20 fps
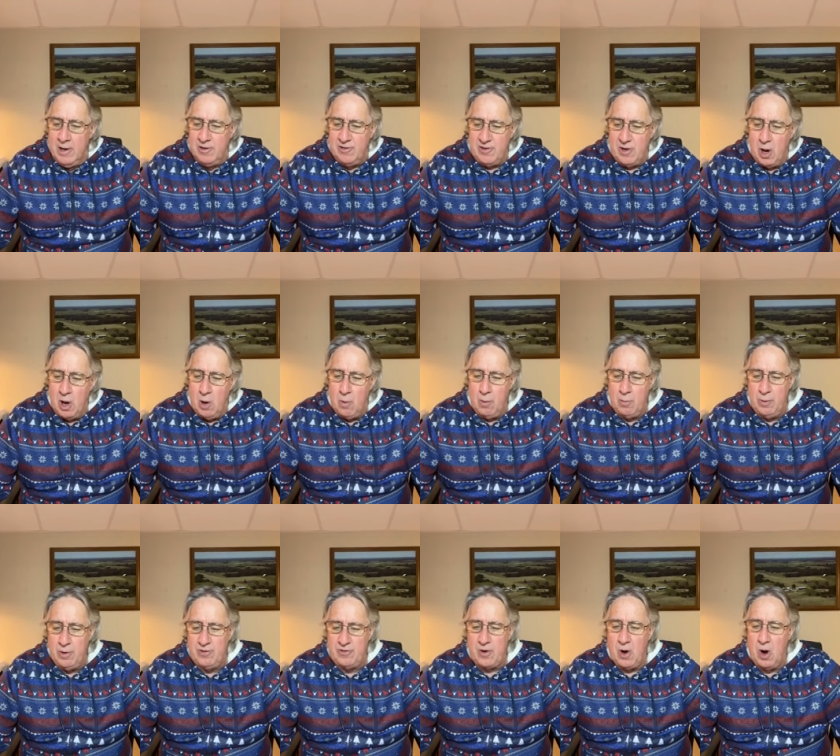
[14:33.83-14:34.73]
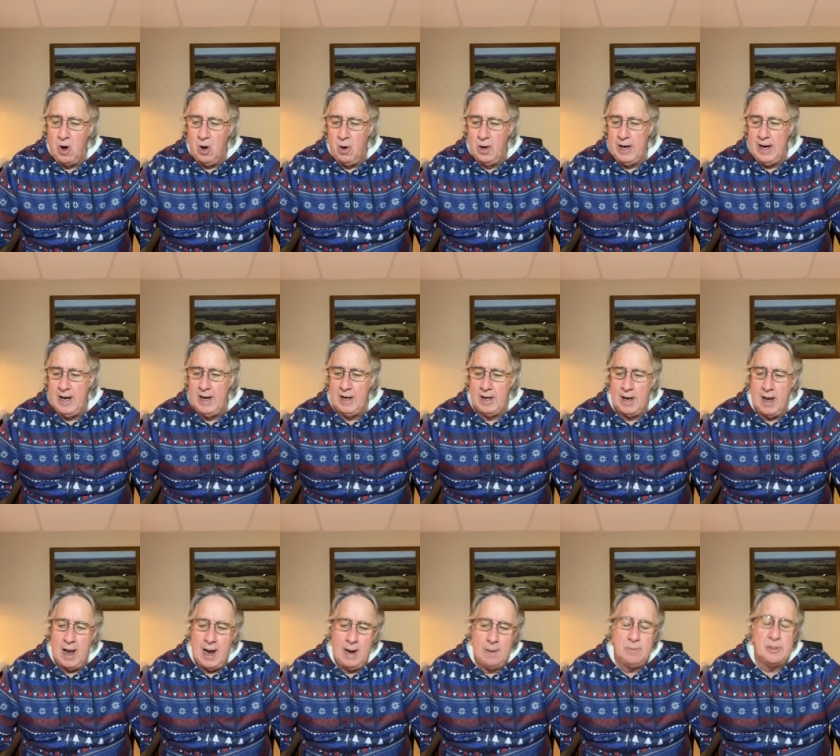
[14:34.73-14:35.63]
So when we start looking at
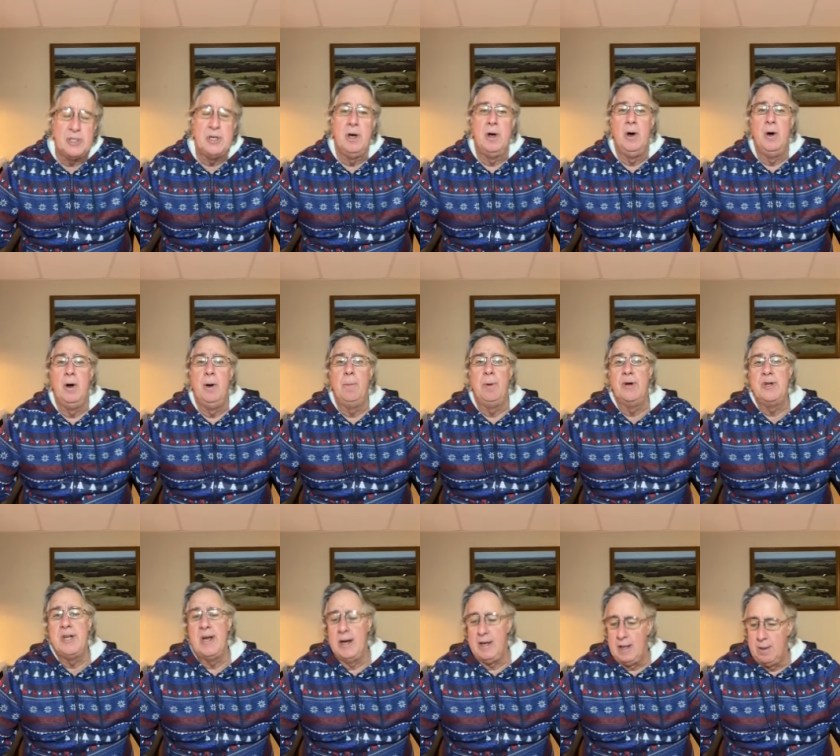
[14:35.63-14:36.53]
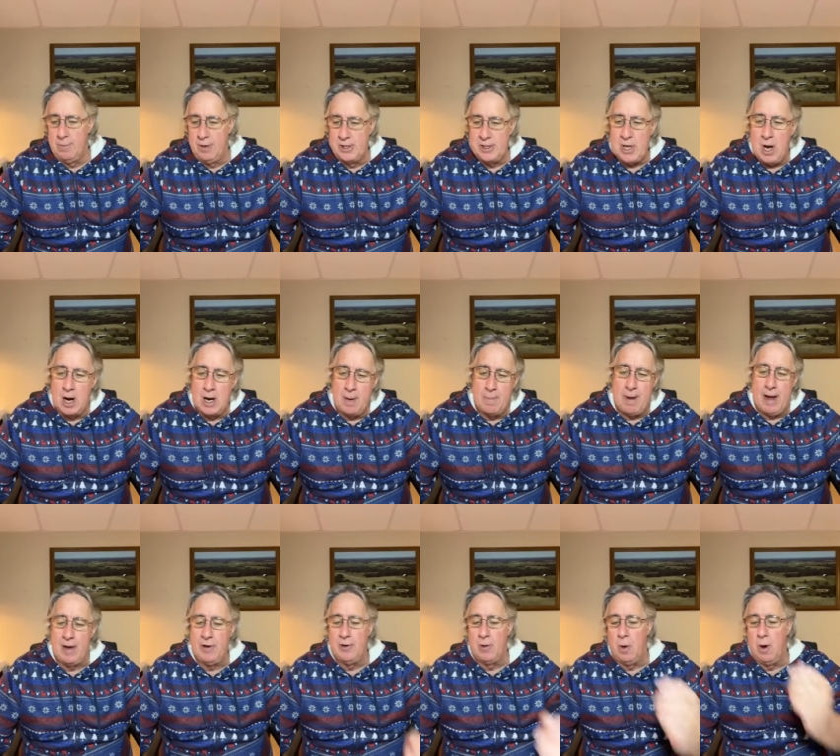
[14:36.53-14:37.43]
limestone, in particular, I'm going to talk
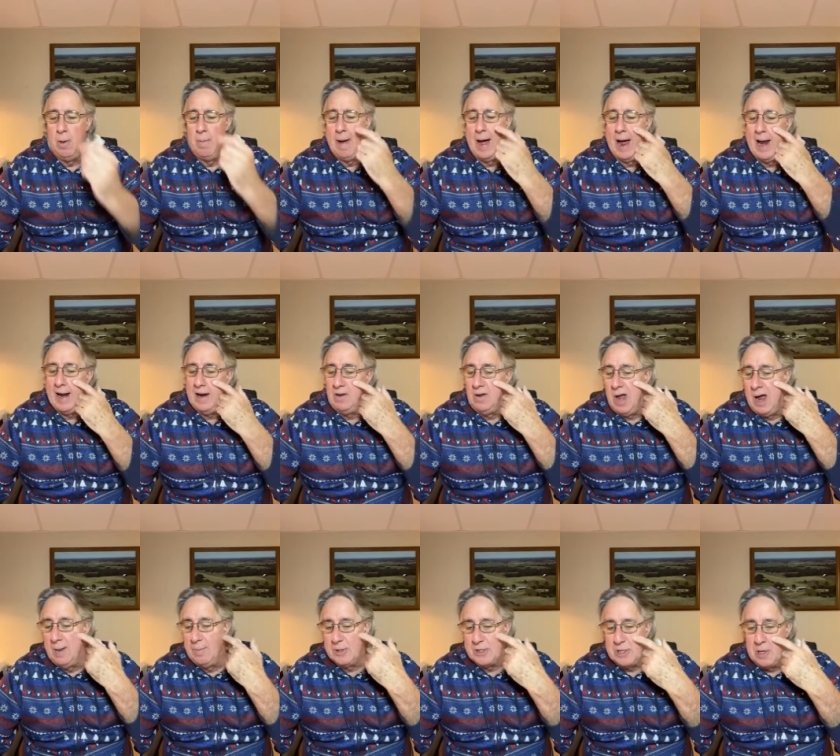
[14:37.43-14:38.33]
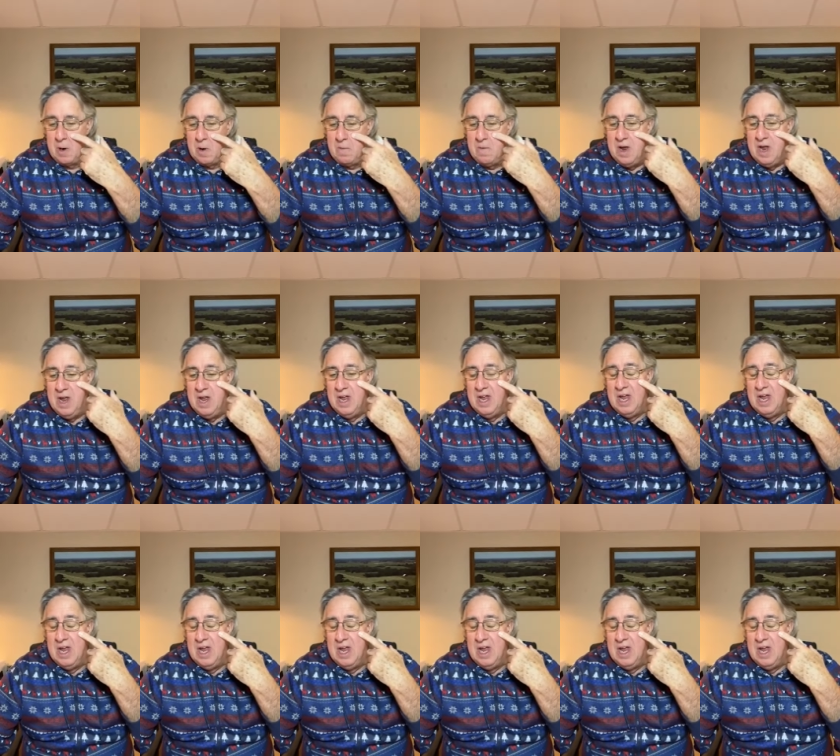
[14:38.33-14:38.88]
about dolomitic limestone.